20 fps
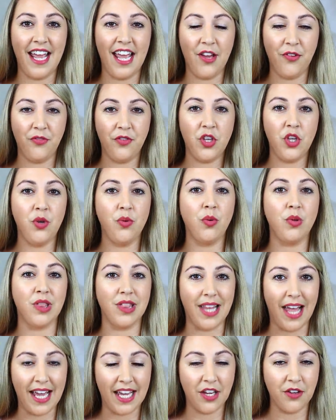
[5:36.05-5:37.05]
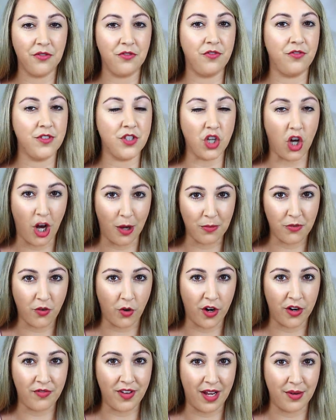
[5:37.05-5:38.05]
if you like Tom
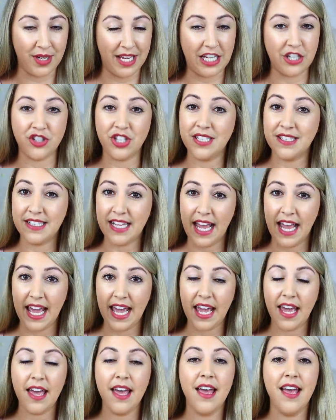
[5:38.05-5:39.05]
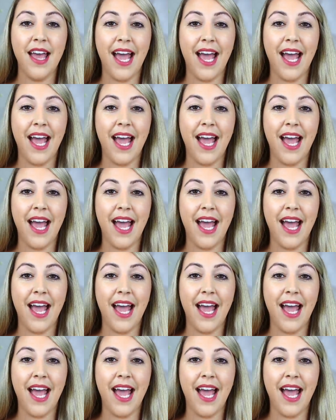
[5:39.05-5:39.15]
Ford foundations, A,